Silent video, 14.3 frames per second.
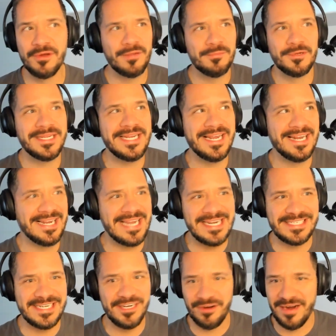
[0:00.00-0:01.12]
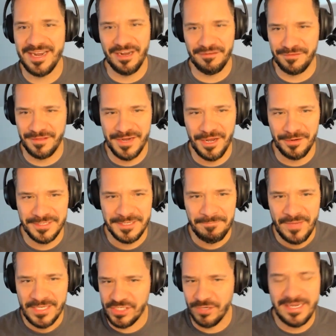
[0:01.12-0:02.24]
I'm only getting like 18 grand off of the note,
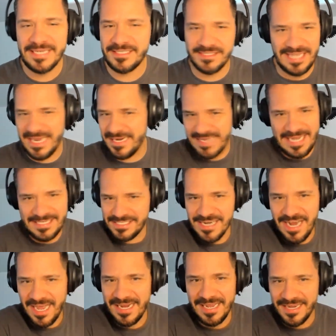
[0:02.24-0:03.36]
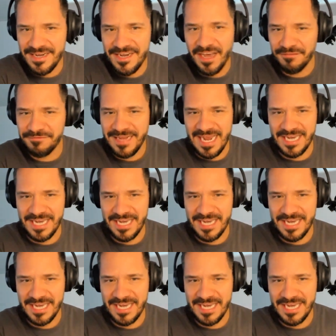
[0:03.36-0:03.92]
so it's that's not enough